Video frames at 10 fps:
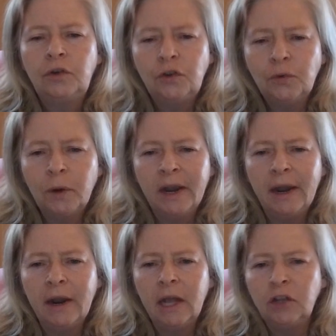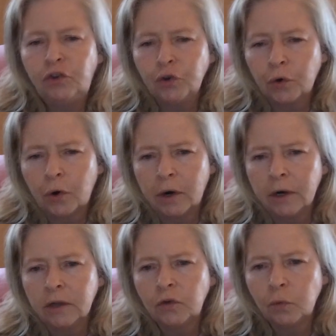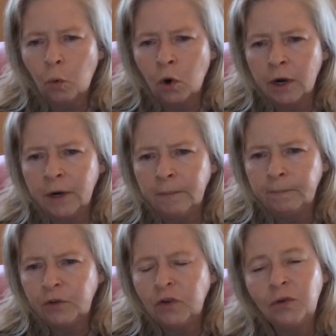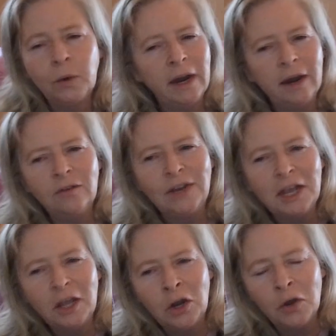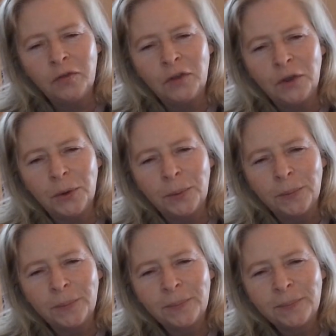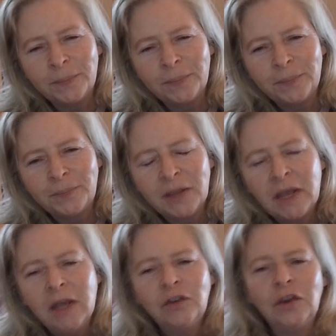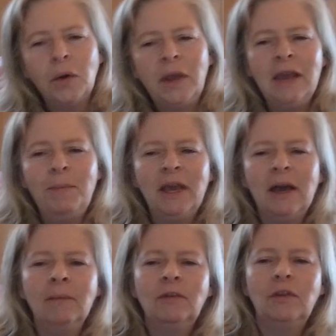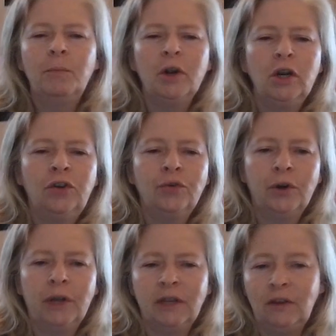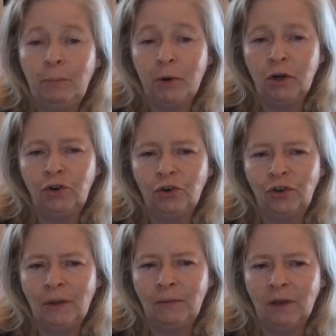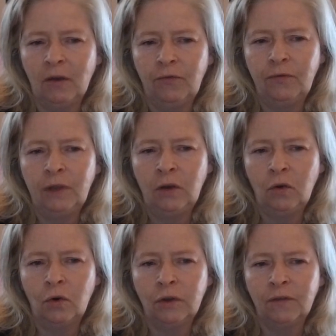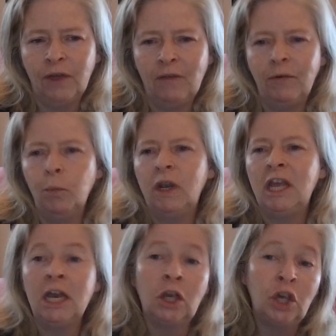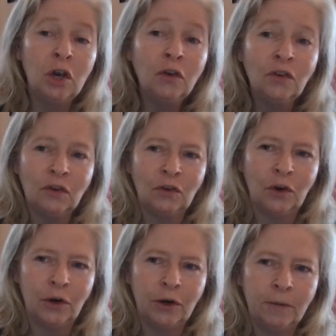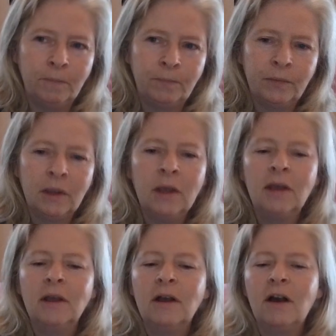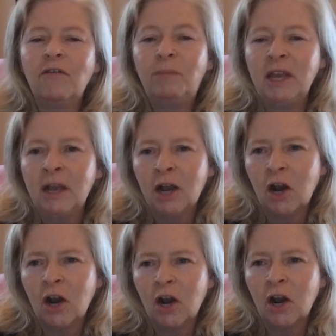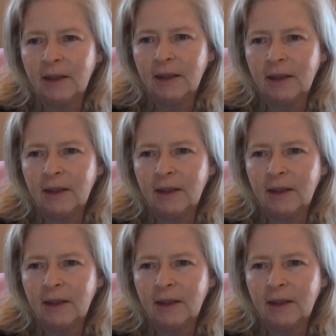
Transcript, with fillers: to swear, adjure, sworn, to swear, take an oath to. So he becomes the perjurer because he perjures himself in the courts of heaven when he accuses her of being a harlot.